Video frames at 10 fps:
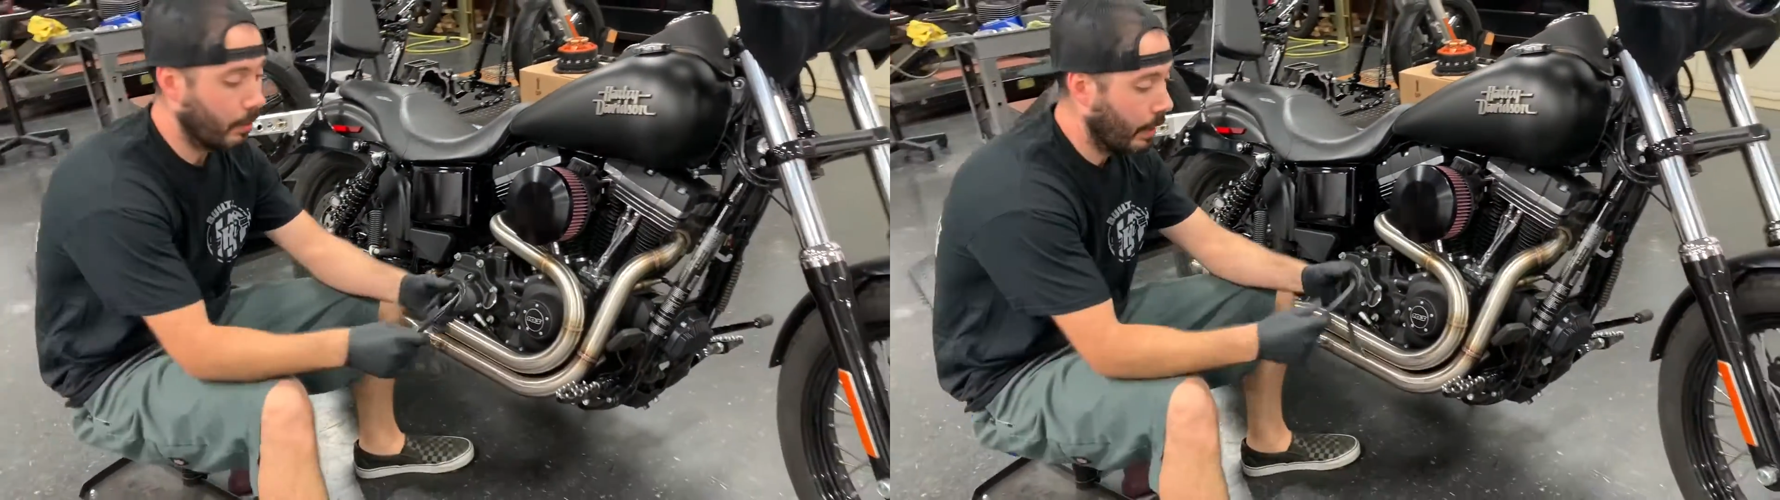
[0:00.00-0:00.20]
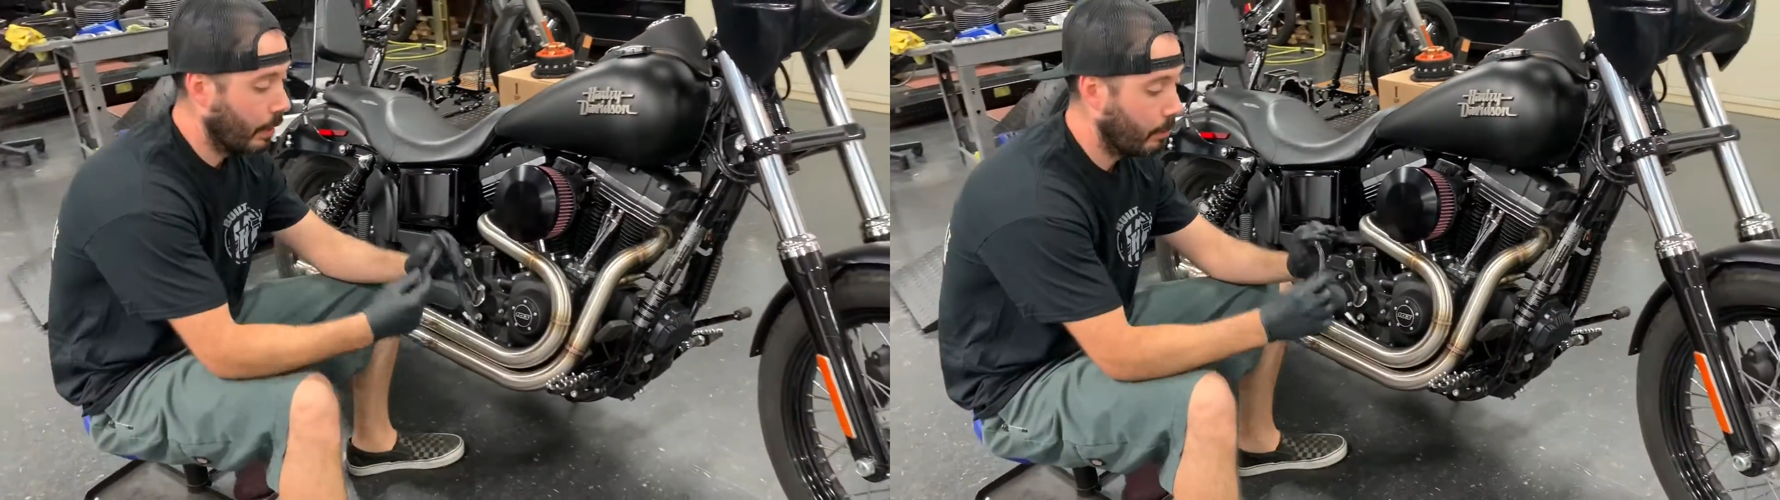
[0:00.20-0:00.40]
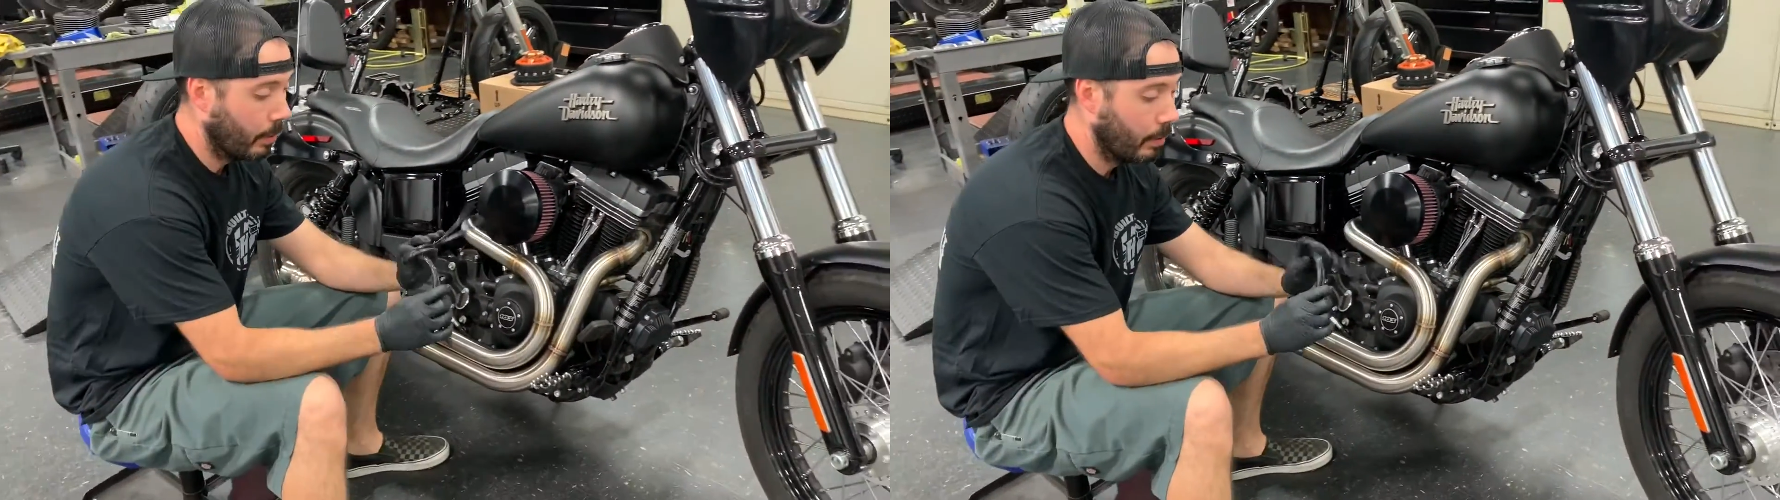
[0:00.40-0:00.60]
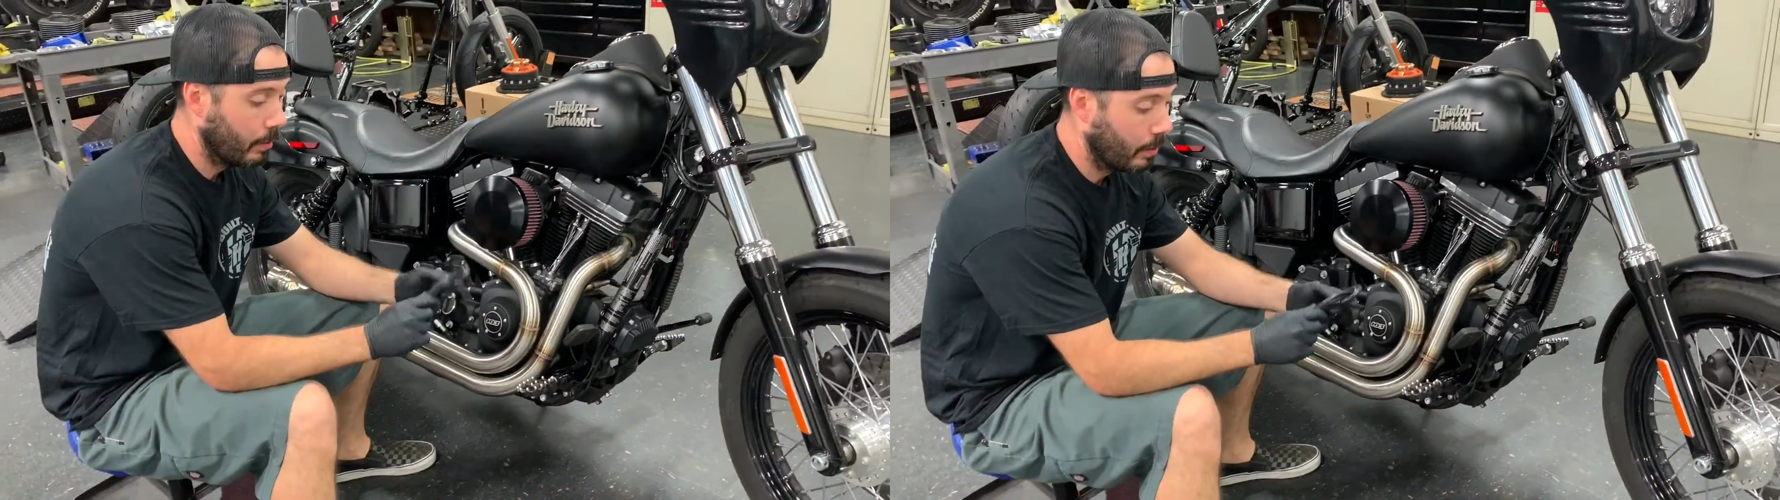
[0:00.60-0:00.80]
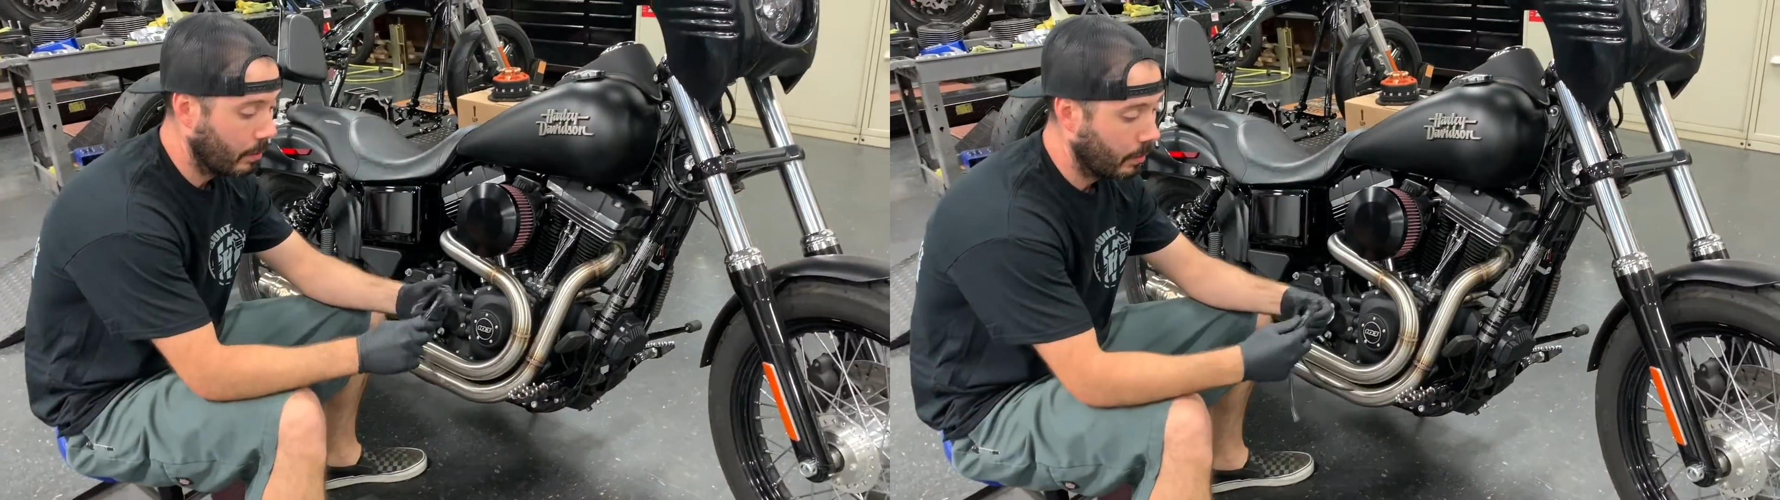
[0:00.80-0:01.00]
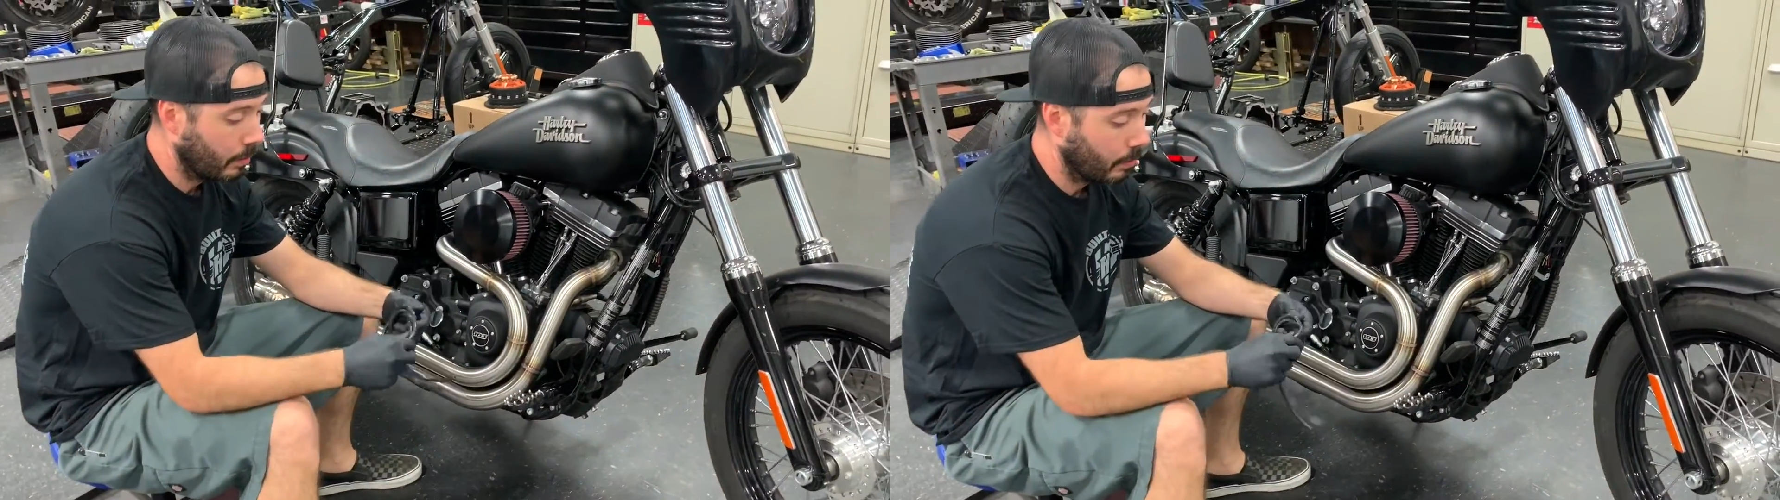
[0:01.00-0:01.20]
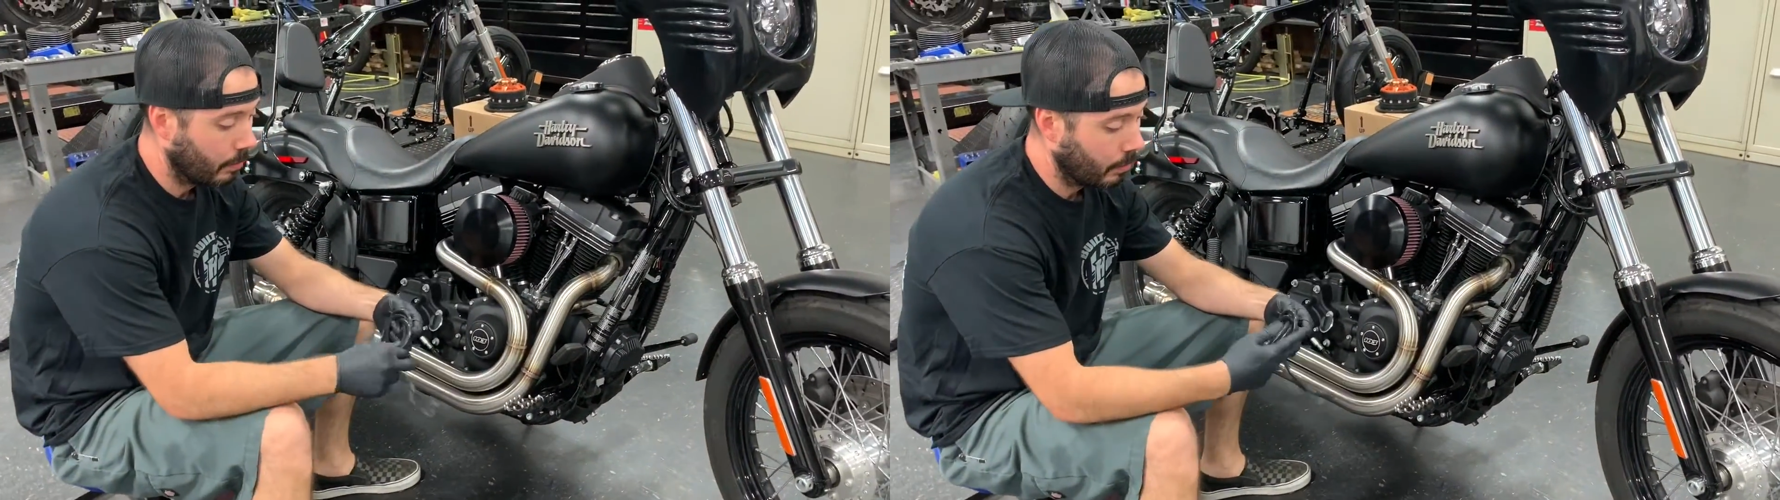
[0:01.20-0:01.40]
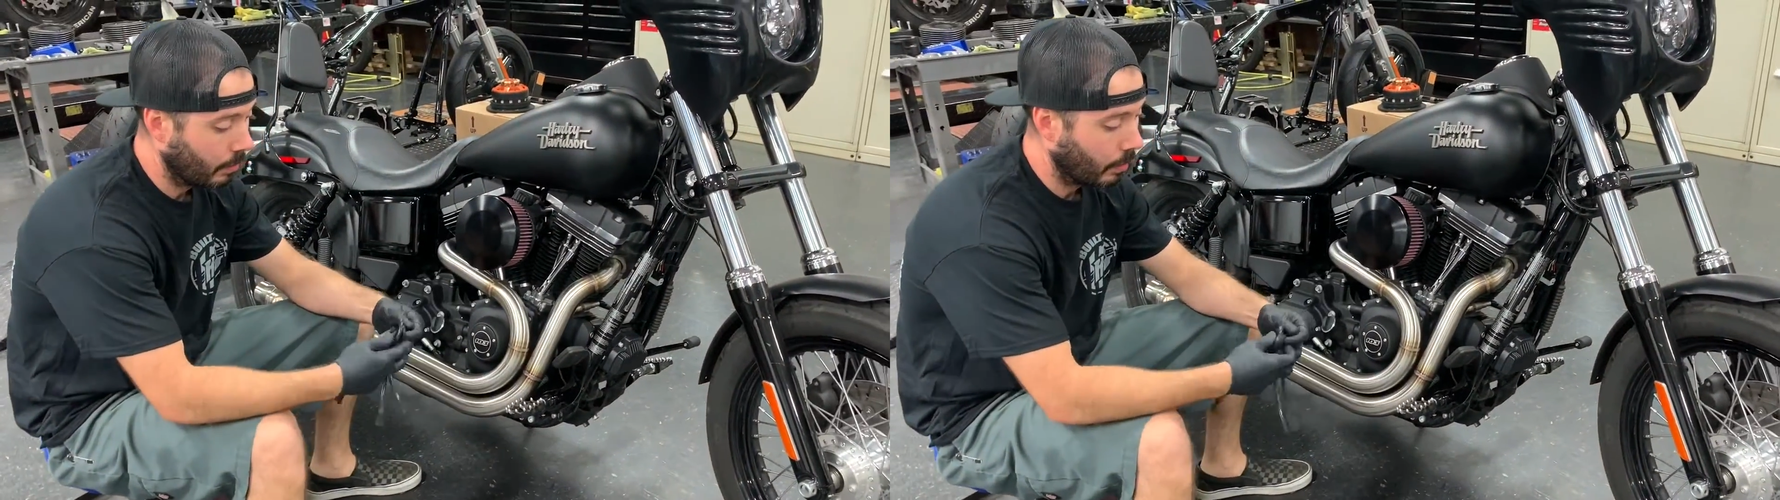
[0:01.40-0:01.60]
grab
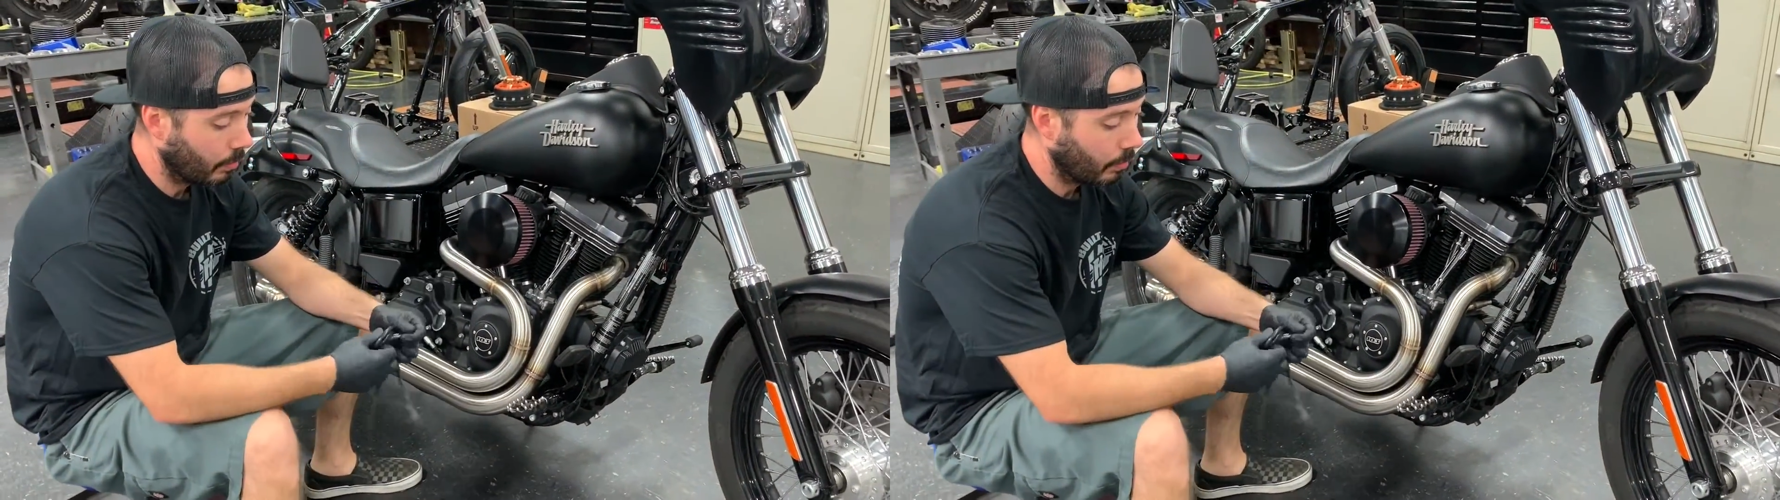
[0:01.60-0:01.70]
our